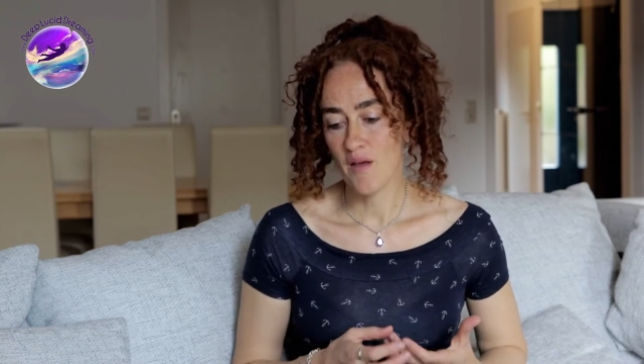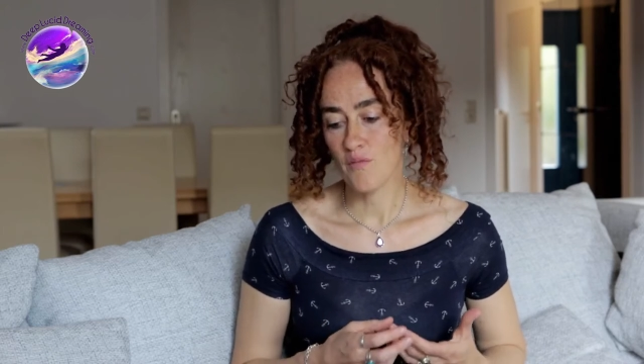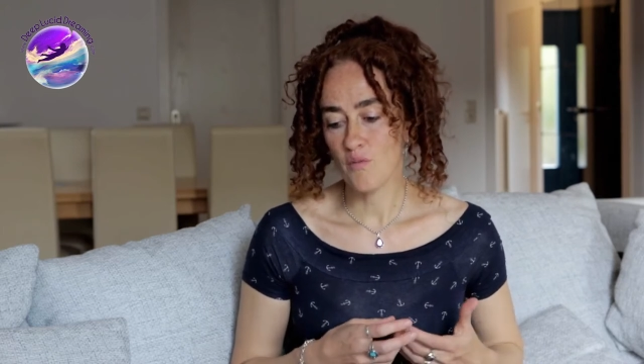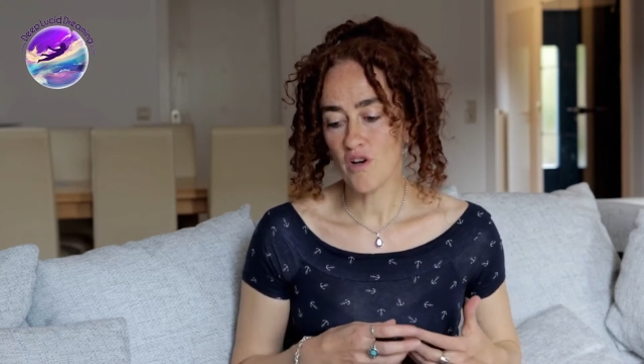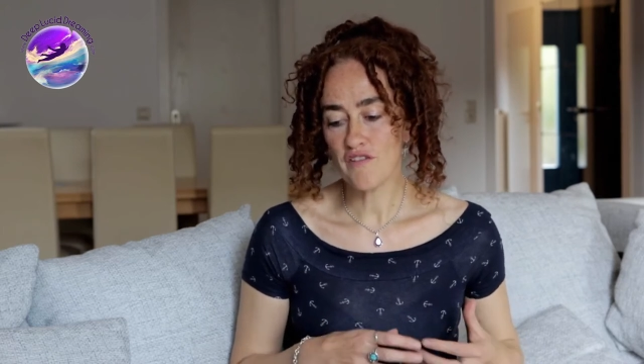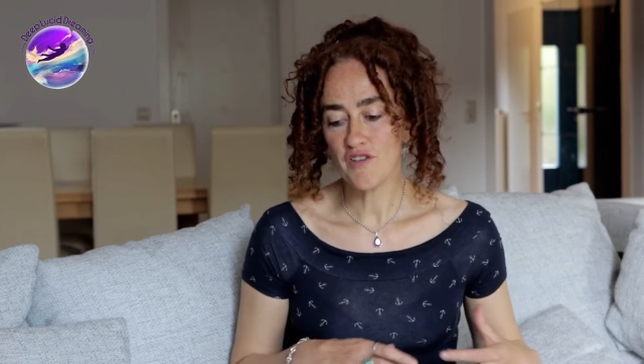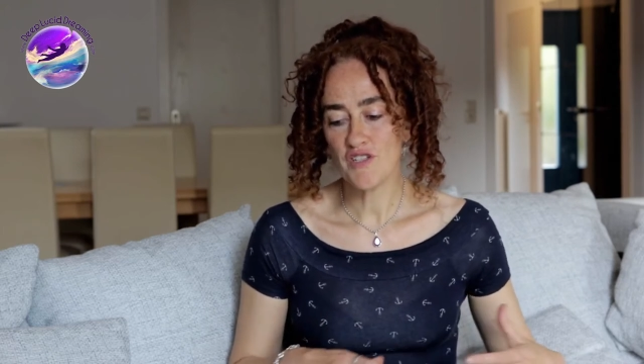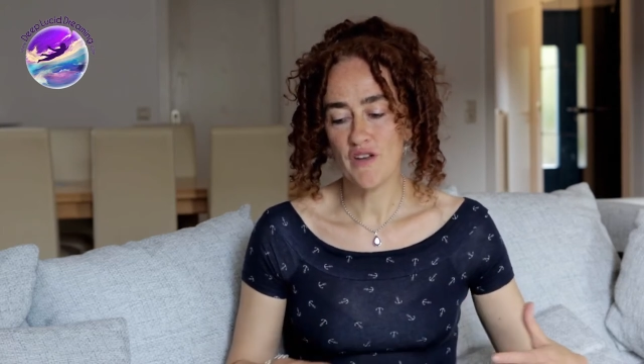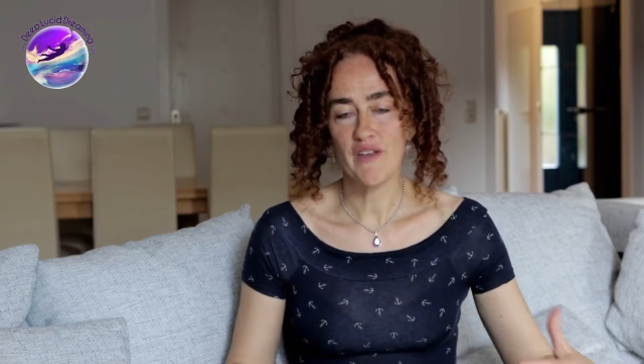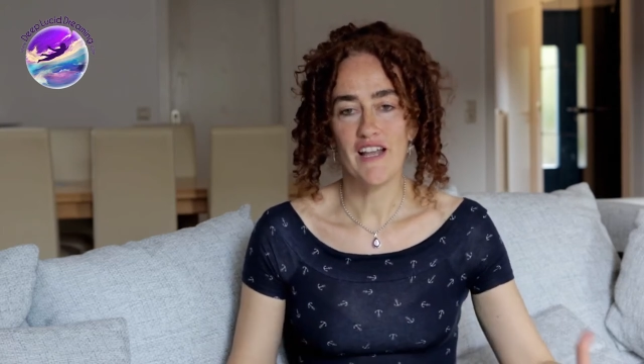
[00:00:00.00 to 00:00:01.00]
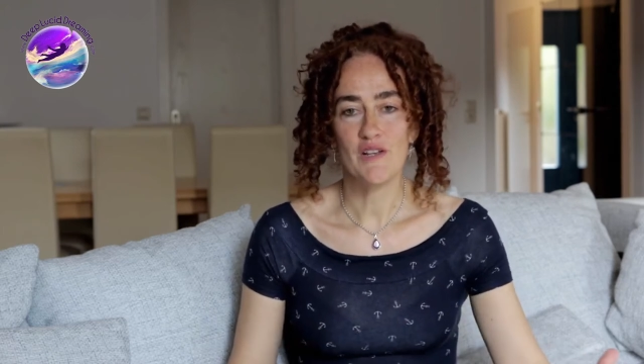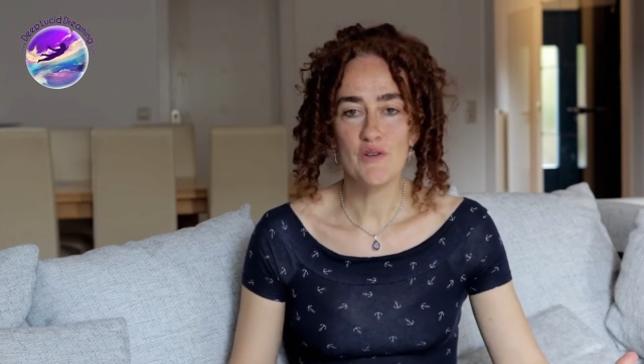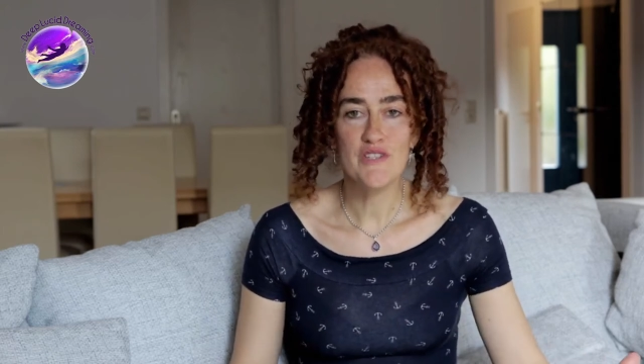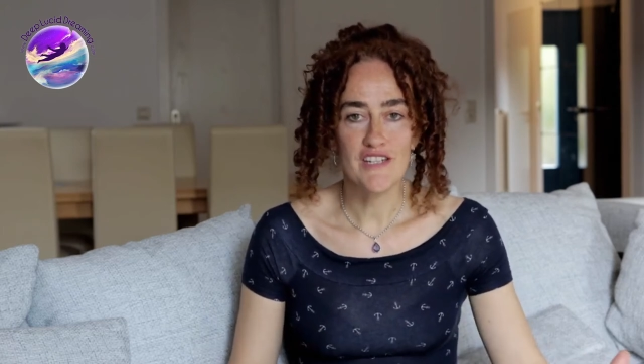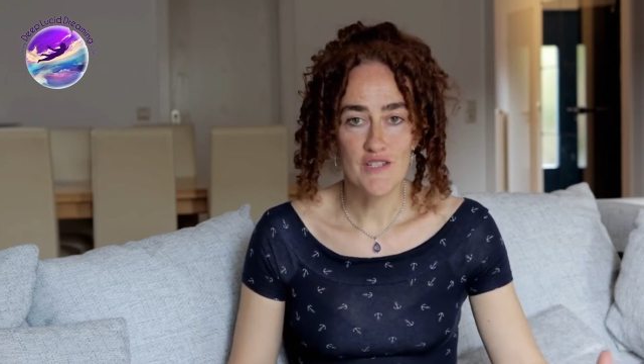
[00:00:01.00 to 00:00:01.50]
But what if you don't get
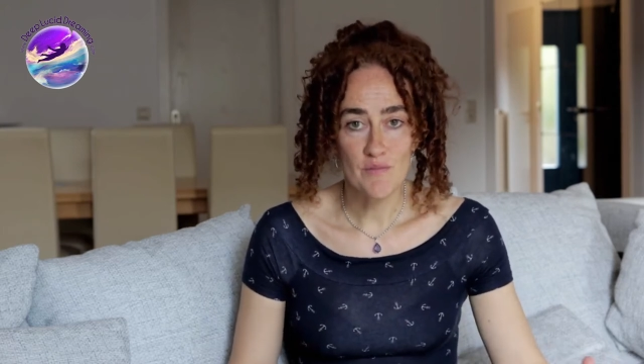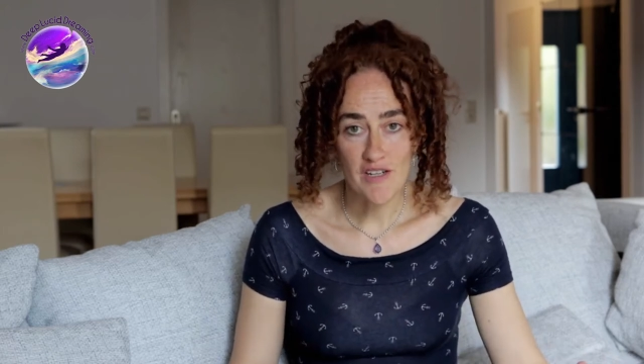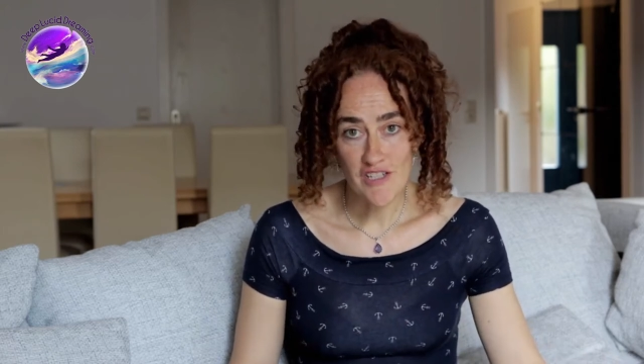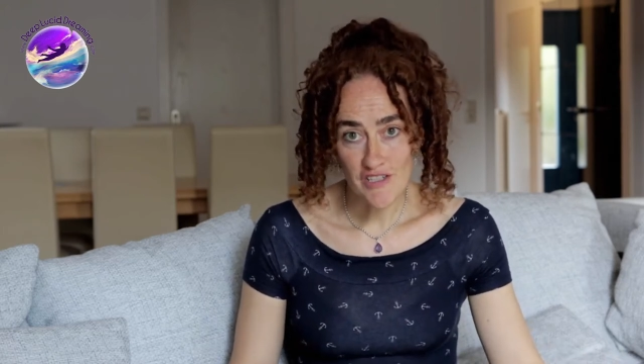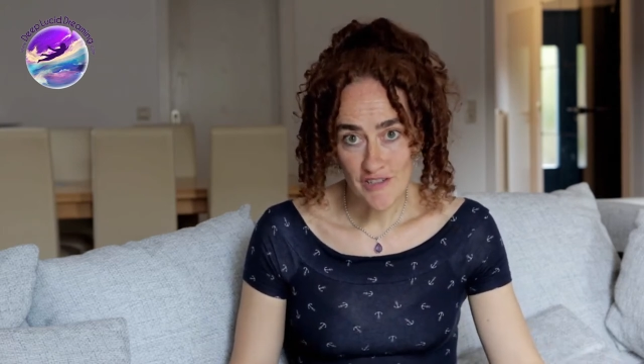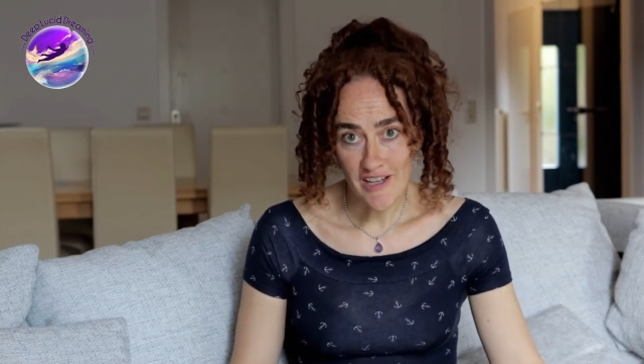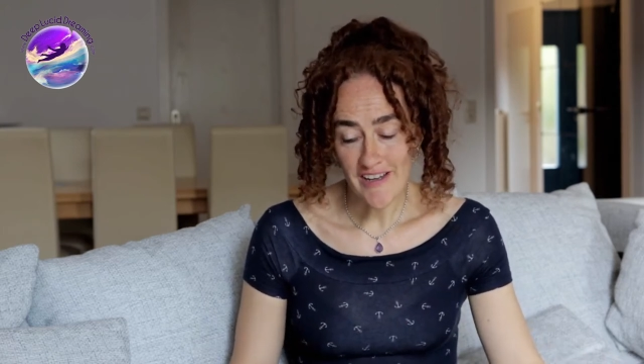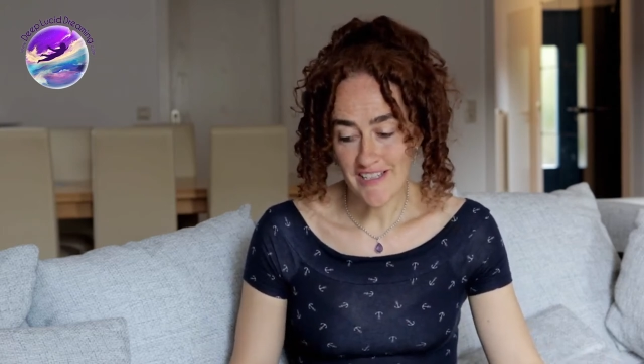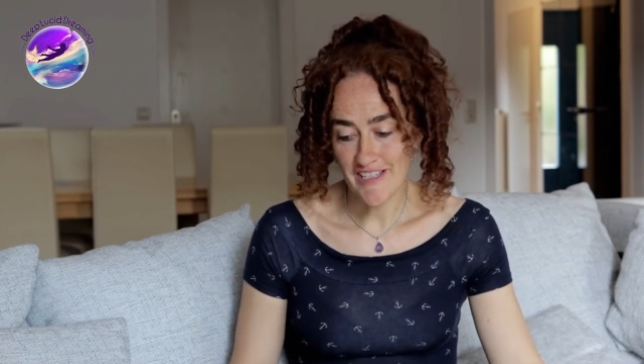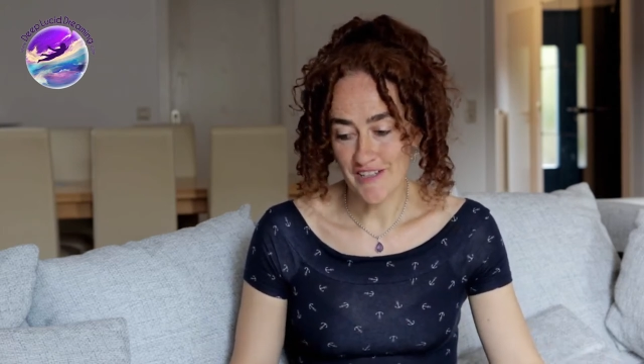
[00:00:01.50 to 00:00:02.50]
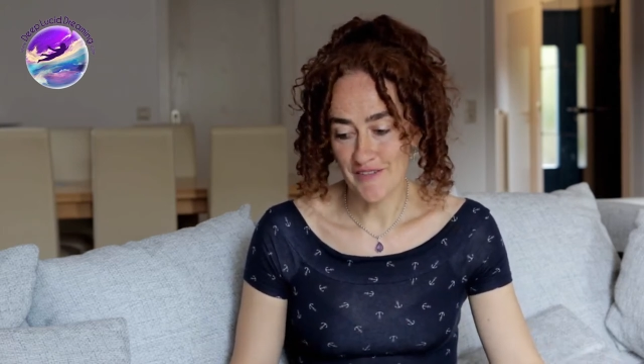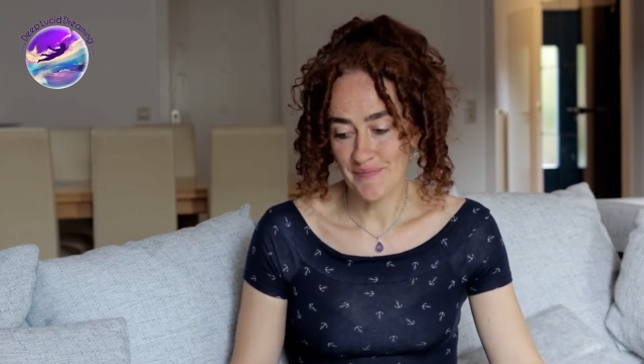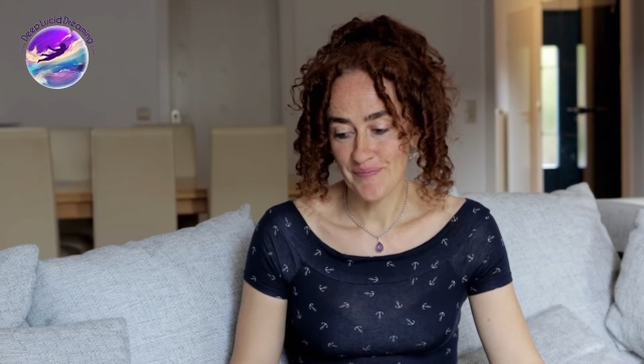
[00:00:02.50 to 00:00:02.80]
lucid as much as you'd like to?